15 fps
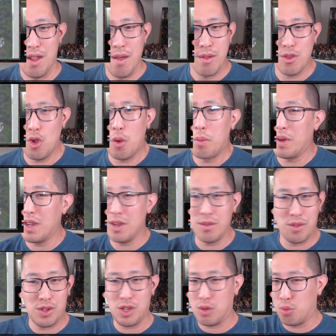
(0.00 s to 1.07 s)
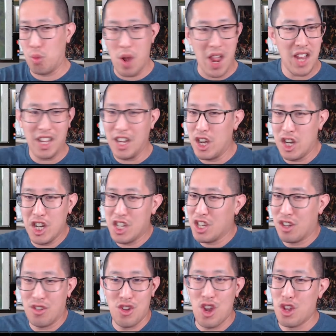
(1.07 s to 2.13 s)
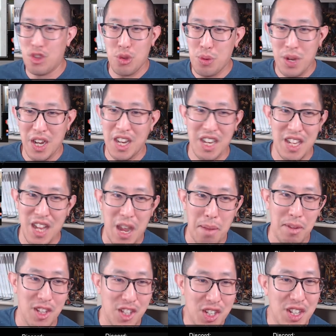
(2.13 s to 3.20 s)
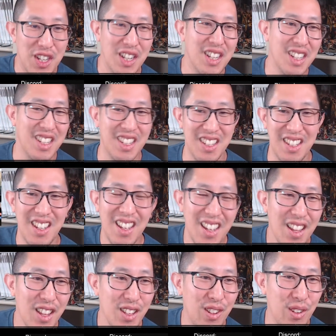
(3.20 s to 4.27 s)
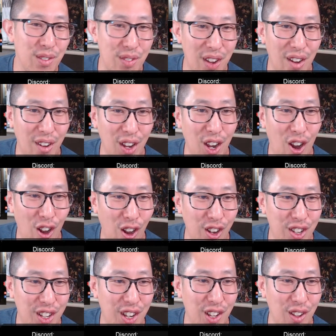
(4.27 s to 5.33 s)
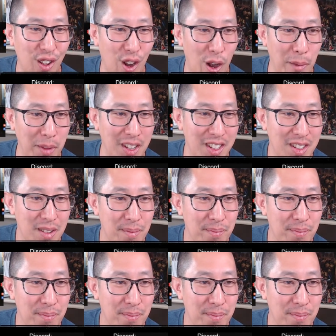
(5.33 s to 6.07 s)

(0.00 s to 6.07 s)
nobody was just wailing on each other and not doing any damage. 2 very hard to kill armies.